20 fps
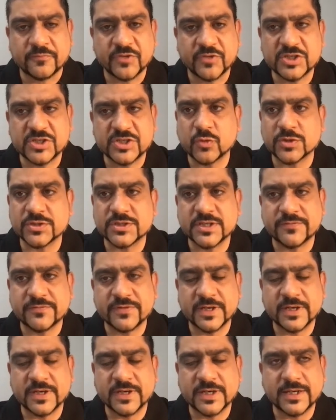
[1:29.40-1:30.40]
which was
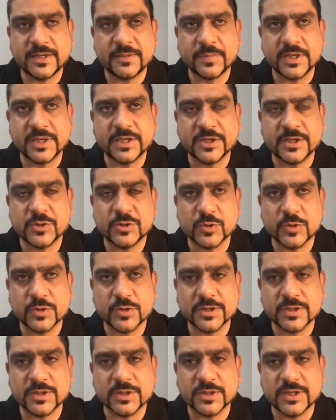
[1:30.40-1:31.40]
definitely making
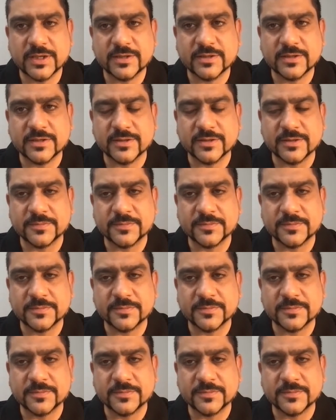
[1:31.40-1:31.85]
sure that